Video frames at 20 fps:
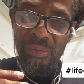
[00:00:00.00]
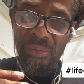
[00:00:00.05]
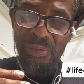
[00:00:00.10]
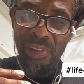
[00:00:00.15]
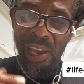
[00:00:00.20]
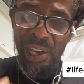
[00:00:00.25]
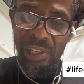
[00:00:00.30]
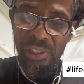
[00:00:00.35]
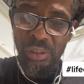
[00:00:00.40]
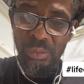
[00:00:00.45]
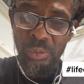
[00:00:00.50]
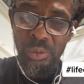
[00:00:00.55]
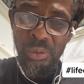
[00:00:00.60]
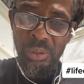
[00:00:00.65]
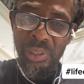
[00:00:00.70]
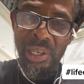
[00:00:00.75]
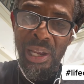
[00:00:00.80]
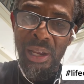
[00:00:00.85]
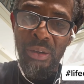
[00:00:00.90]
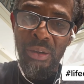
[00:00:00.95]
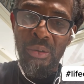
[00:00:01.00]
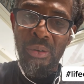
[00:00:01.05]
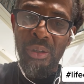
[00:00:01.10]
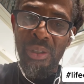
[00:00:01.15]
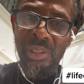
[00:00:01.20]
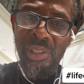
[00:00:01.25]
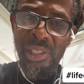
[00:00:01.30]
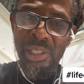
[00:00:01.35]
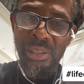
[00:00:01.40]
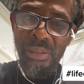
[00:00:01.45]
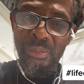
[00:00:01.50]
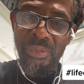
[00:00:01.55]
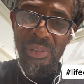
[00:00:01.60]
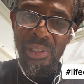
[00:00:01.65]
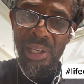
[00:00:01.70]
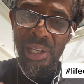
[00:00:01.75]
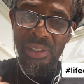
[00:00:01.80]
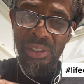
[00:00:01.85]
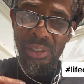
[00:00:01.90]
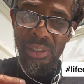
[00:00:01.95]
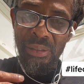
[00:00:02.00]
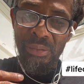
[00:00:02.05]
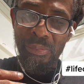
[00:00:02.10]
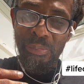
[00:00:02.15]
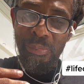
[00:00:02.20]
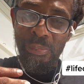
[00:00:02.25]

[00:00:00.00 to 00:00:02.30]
factual or not, or is this something I should